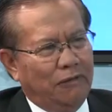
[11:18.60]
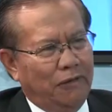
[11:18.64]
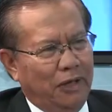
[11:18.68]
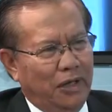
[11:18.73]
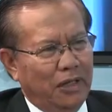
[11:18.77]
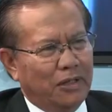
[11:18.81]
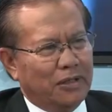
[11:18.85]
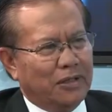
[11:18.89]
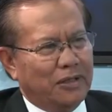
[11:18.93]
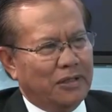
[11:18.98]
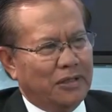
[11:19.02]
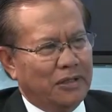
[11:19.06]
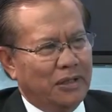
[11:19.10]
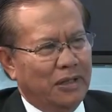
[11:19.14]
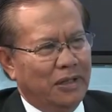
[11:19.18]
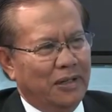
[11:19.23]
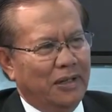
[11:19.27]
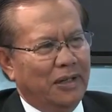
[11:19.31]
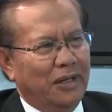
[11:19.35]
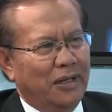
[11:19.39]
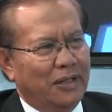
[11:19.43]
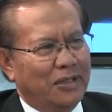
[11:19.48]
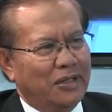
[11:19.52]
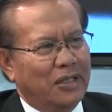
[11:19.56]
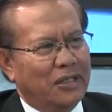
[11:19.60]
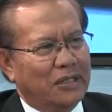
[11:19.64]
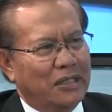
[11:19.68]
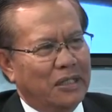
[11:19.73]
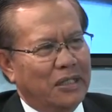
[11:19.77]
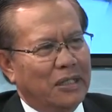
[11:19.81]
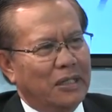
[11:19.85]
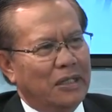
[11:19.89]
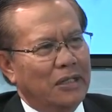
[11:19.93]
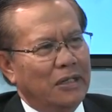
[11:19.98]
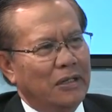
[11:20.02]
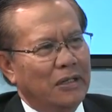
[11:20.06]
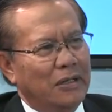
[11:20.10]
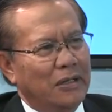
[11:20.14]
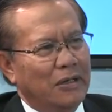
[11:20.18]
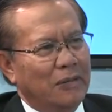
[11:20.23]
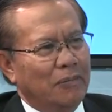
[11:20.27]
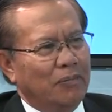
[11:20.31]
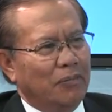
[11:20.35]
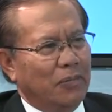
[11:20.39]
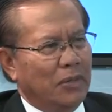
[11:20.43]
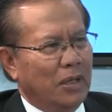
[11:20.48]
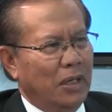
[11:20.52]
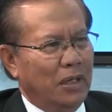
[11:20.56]
effects, uh, as they say,
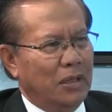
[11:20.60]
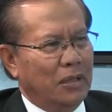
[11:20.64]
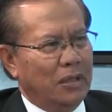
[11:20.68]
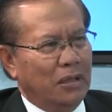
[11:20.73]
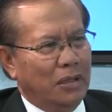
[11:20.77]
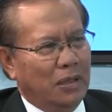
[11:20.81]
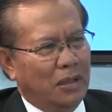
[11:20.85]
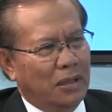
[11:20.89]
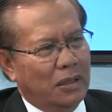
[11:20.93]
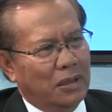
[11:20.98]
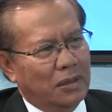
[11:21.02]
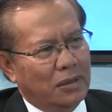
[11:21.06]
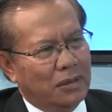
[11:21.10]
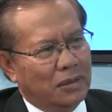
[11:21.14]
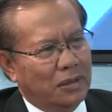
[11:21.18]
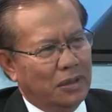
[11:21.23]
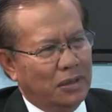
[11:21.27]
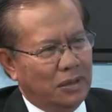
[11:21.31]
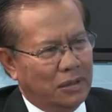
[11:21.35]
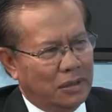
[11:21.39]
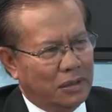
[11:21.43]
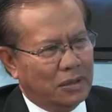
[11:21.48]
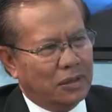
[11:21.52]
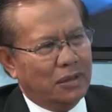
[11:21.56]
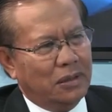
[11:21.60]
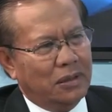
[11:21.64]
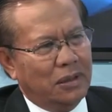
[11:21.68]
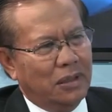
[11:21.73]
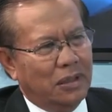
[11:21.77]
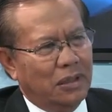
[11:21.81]
that uh, this